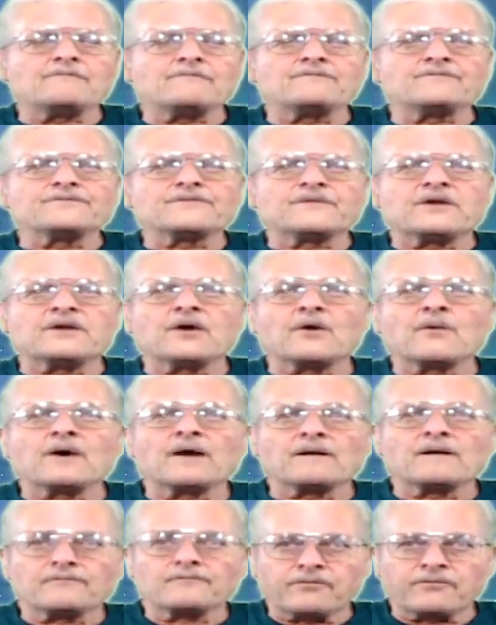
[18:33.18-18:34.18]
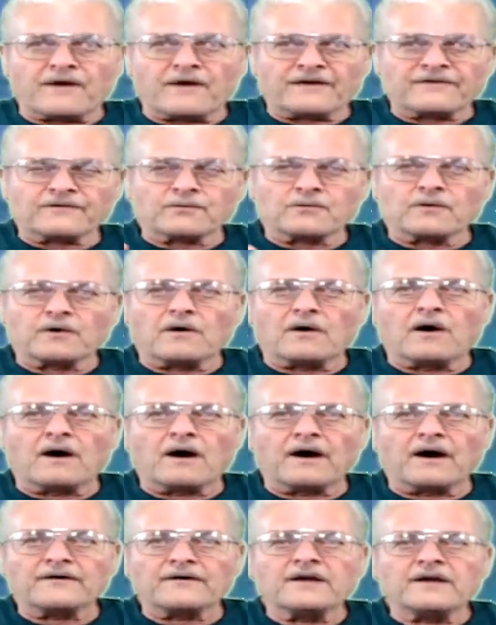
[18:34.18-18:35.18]
You don't want to press real
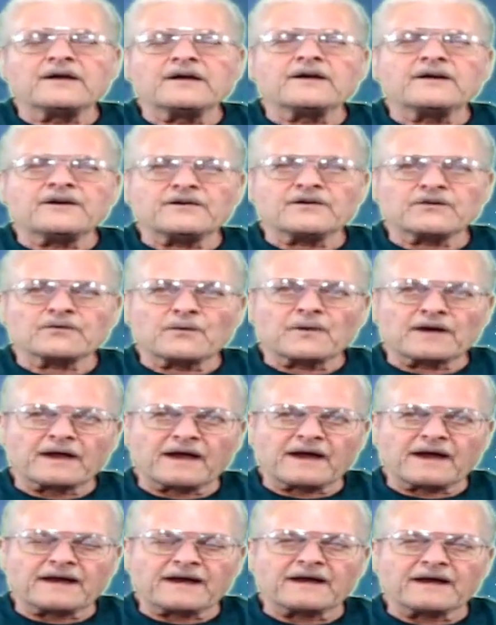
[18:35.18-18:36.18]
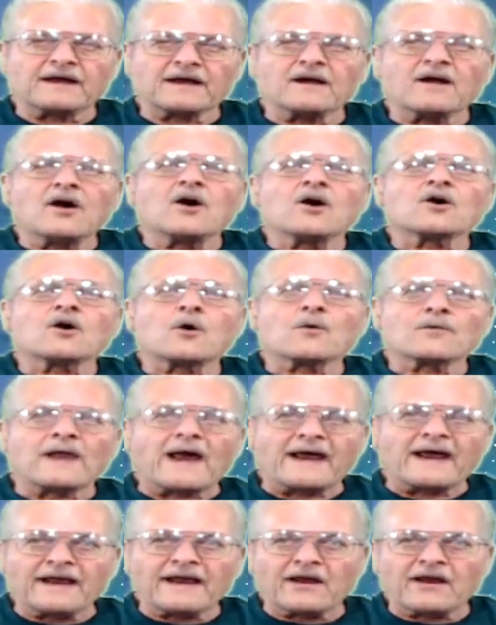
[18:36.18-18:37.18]
hard. You just want to kind of go
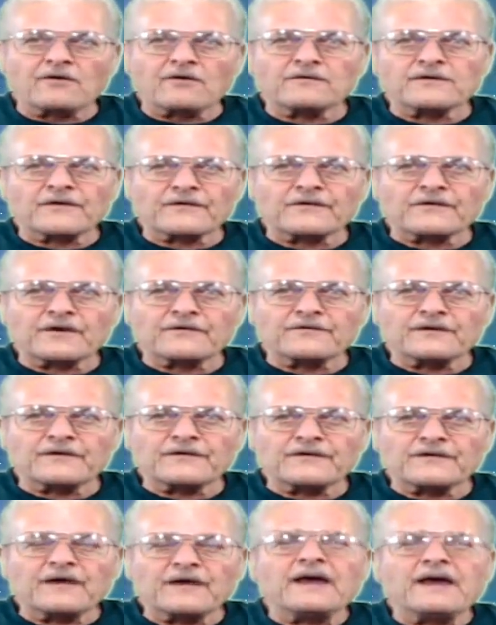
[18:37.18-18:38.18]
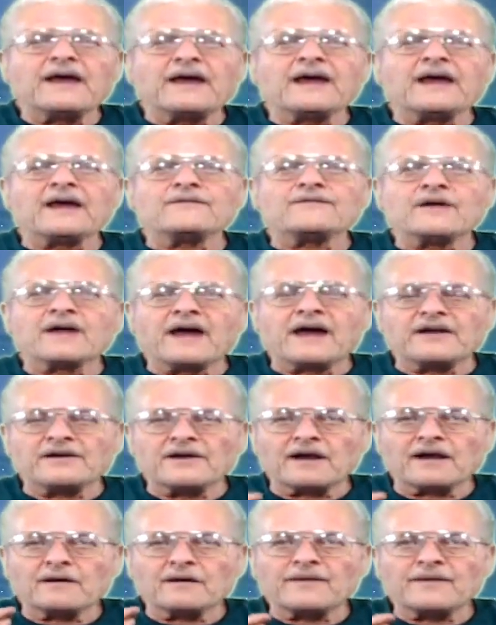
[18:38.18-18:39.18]
lightly over the surface. If you got a
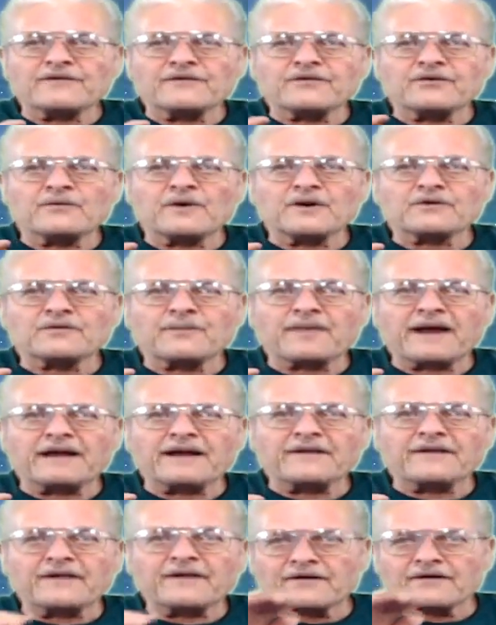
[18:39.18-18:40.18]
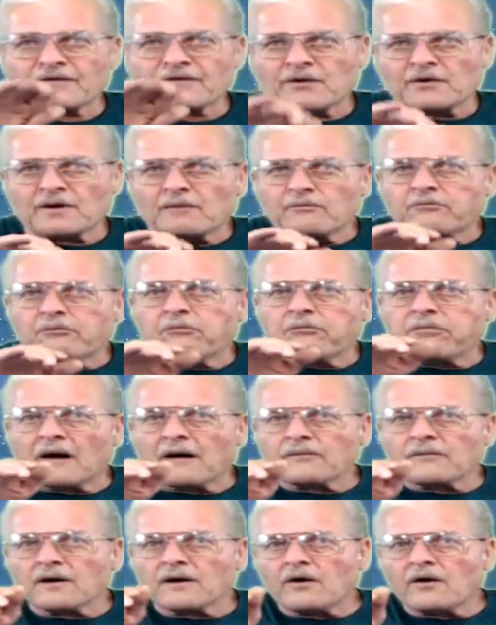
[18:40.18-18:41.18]
little bit too much paint in there, it's going to
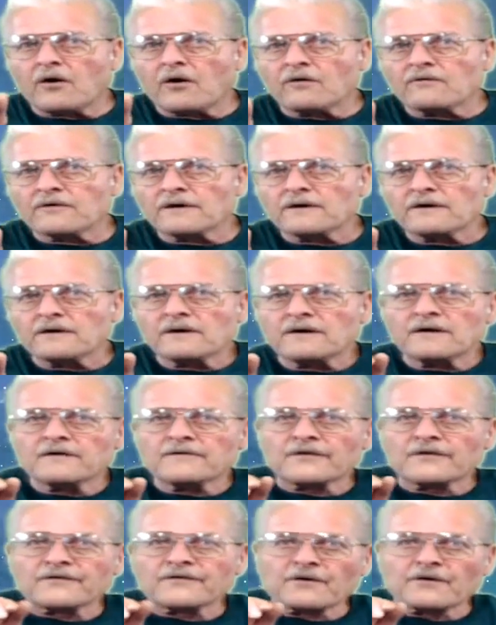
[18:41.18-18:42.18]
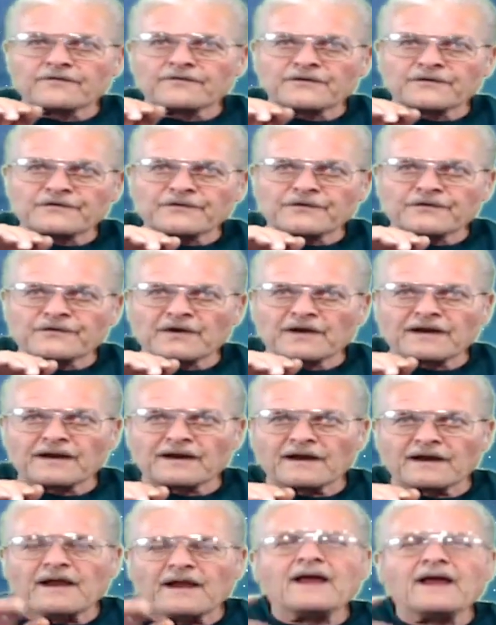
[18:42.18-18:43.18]
bubble over the surface just a
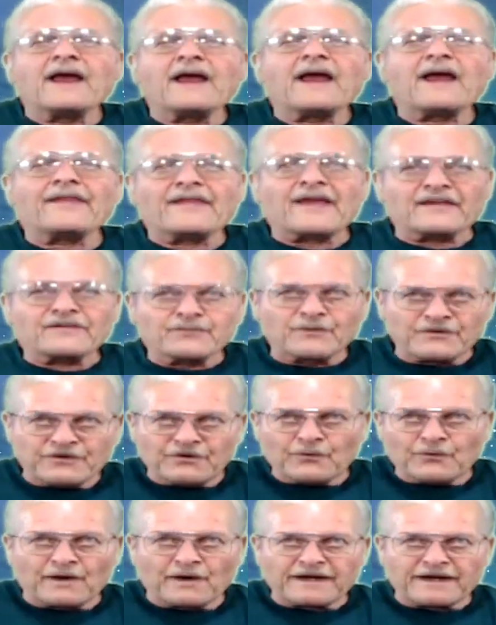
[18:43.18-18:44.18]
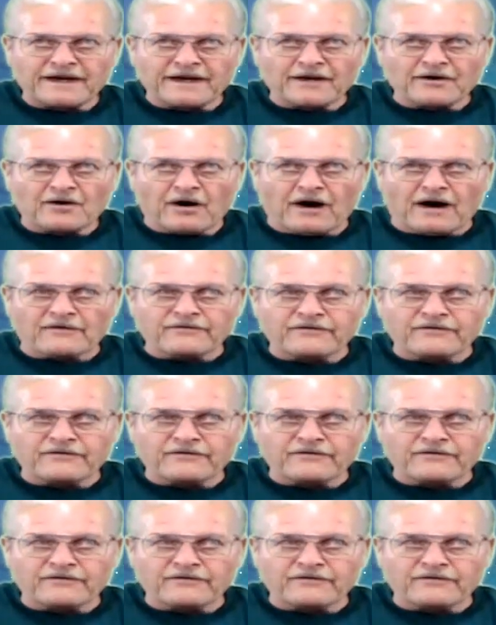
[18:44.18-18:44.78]
little, and that's what you want to get off.